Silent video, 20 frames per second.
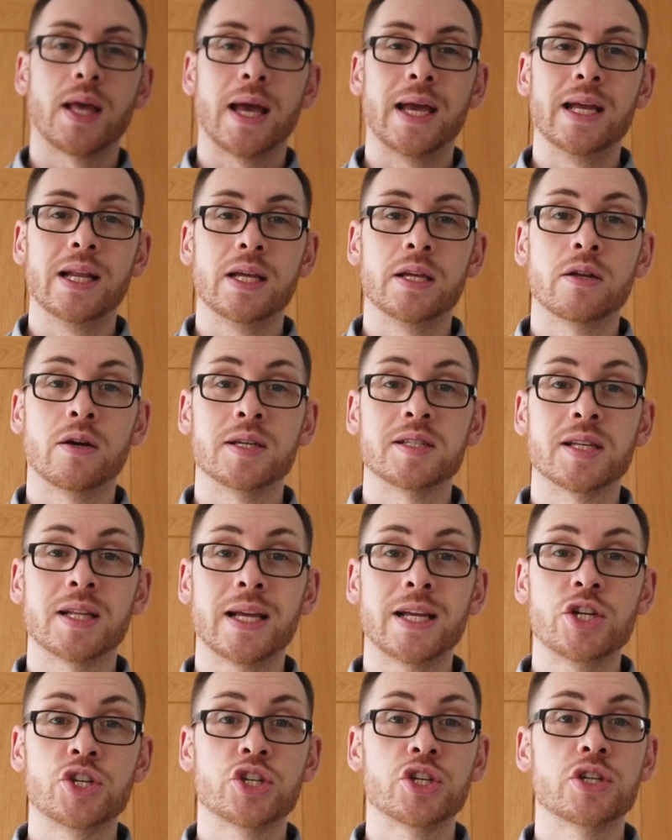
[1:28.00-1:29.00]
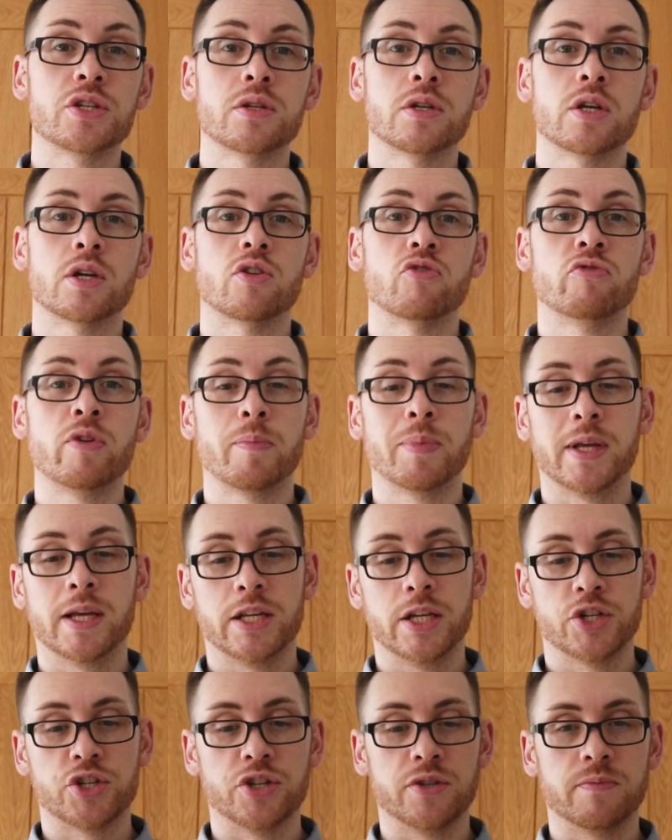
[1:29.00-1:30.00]
Alien Isolation, Ripley
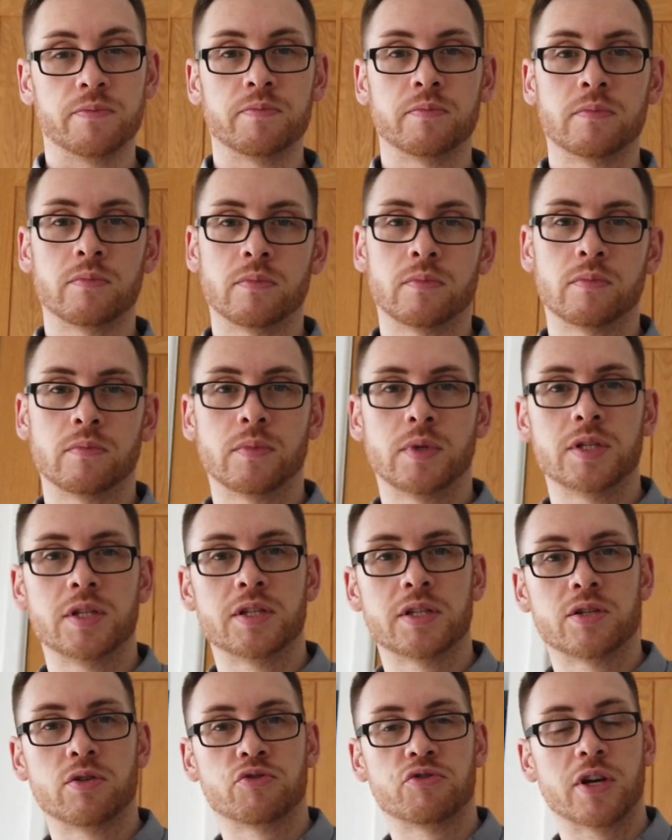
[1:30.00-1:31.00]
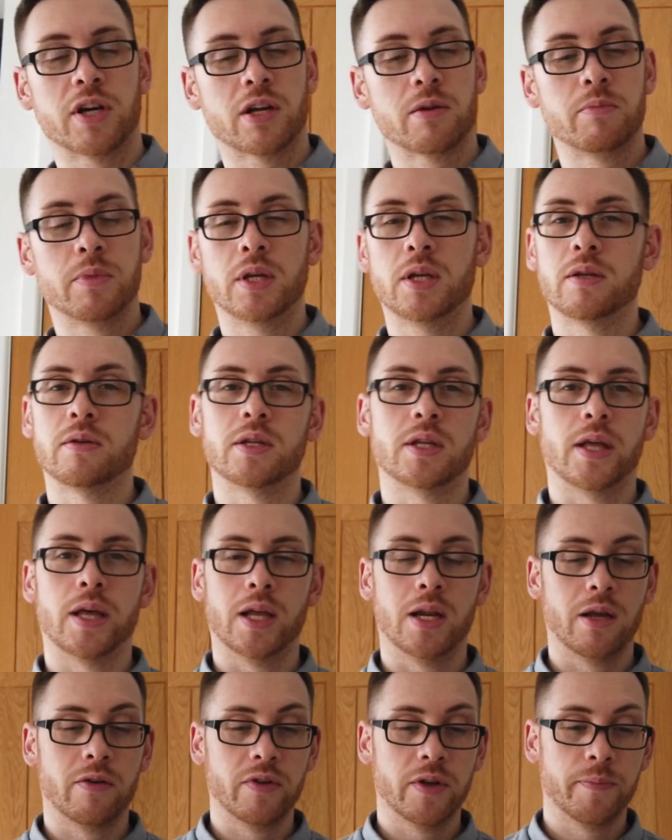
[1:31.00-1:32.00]
Edition. Is it still tracking me? Yeah, I
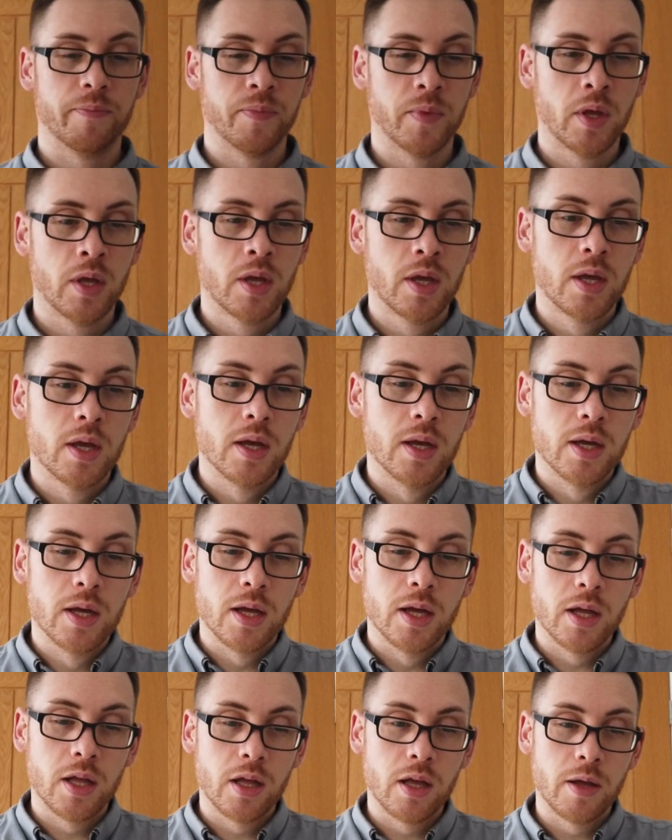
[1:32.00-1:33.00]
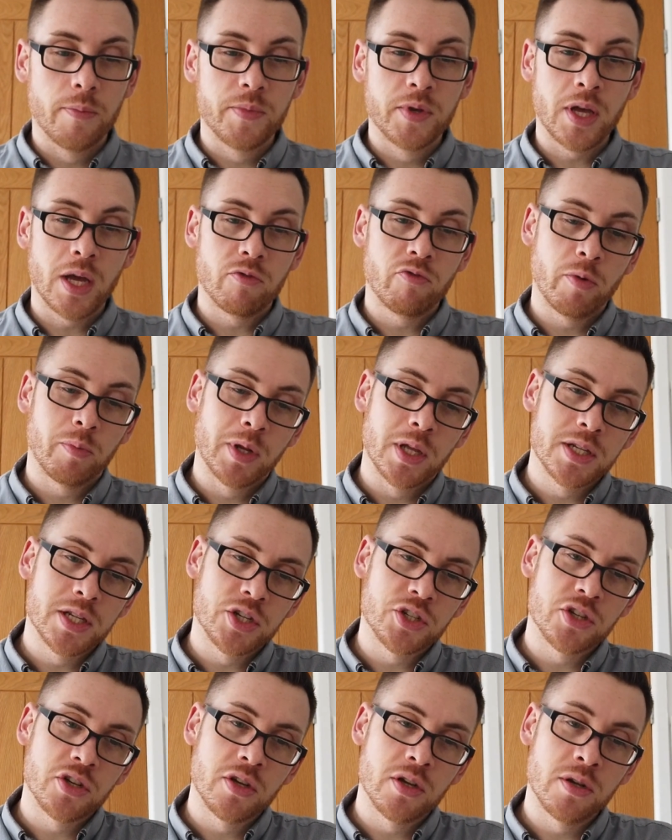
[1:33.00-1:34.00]
love it. Yeah, Ripley
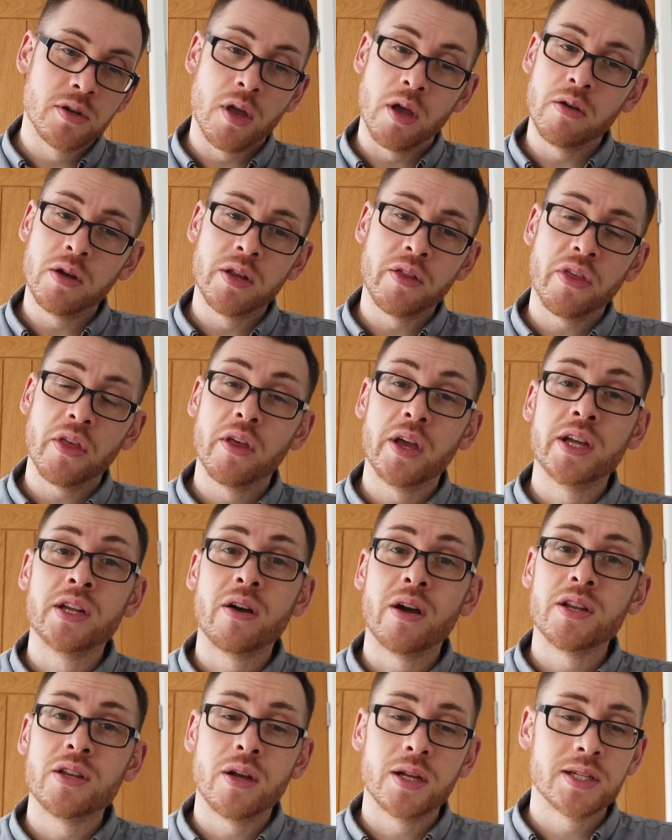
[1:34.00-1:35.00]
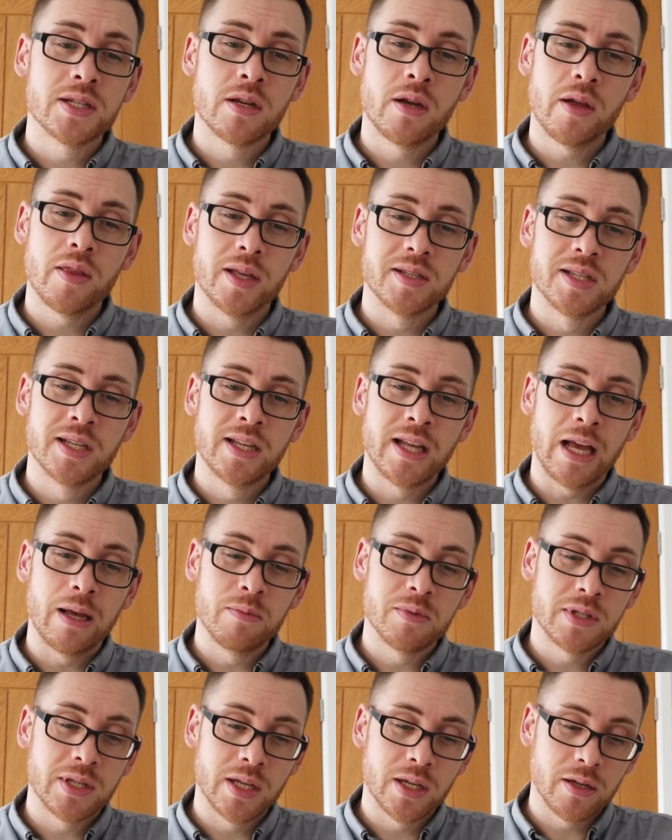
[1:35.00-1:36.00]
Edition, only $39.99. That's a
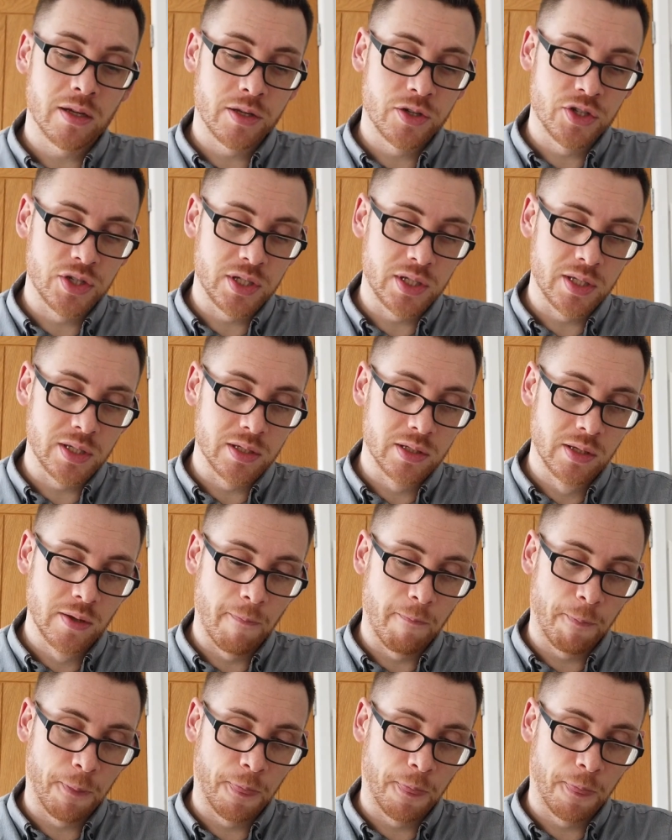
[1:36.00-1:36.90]
game sticker, jeez.